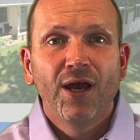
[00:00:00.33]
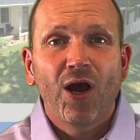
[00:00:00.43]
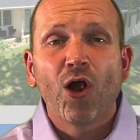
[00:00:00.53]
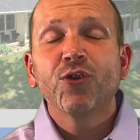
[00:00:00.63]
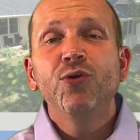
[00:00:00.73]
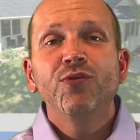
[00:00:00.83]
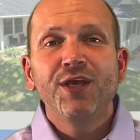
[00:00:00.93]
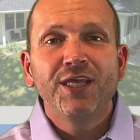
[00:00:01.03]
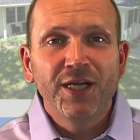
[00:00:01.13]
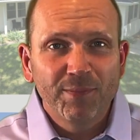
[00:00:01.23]
Are you
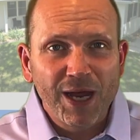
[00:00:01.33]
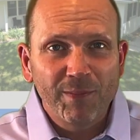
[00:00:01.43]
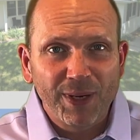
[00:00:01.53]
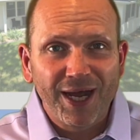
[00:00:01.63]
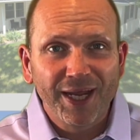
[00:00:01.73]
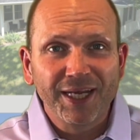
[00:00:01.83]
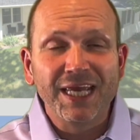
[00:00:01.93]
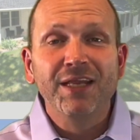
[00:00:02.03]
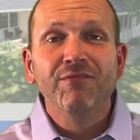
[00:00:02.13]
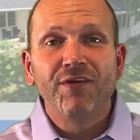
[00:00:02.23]
thinking about buying
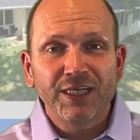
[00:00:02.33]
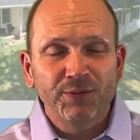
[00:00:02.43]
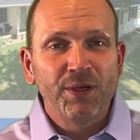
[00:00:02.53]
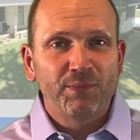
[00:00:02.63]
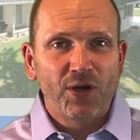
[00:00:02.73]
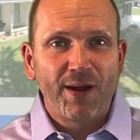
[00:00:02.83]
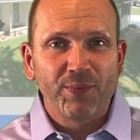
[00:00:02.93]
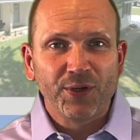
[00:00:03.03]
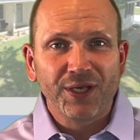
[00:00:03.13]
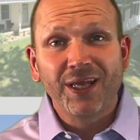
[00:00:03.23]
investment
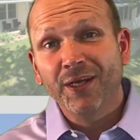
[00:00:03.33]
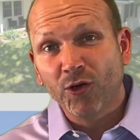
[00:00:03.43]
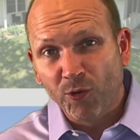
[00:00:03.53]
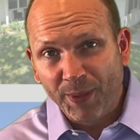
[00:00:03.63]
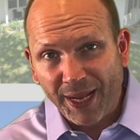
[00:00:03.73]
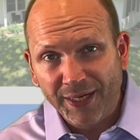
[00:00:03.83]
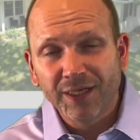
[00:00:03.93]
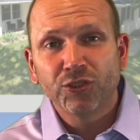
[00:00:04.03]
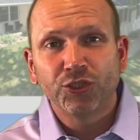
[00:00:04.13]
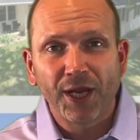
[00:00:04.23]
property in Urbana,
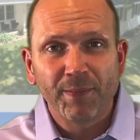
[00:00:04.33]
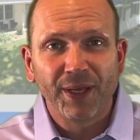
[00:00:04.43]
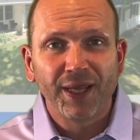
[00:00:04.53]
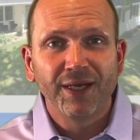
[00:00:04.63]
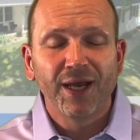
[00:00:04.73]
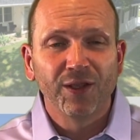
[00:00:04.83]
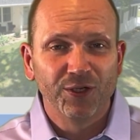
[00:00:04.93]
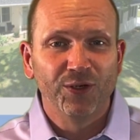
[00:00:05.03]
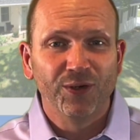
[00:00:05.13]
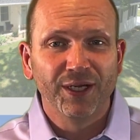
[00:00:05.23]
Champaign,
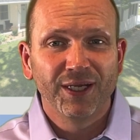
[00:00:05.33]
Illinois?